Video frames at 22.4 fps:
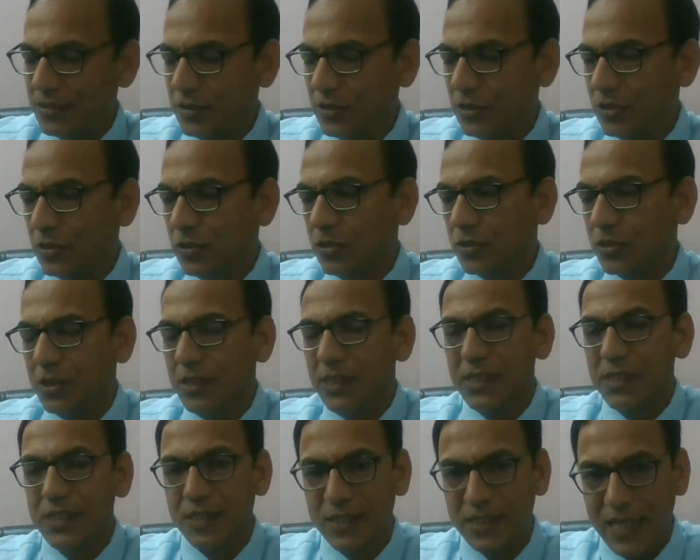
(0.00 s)

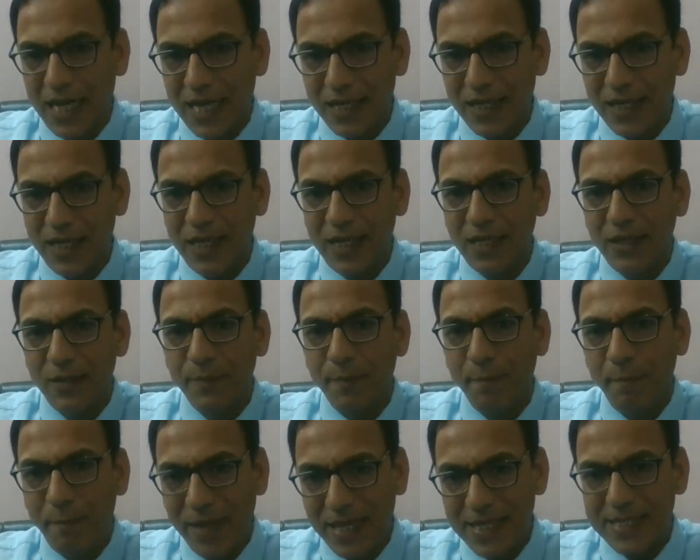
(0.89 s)
or settling
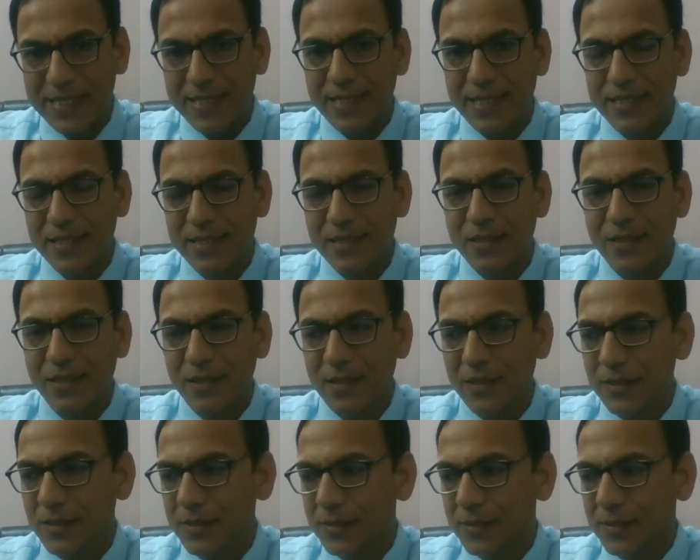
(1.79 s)
basins.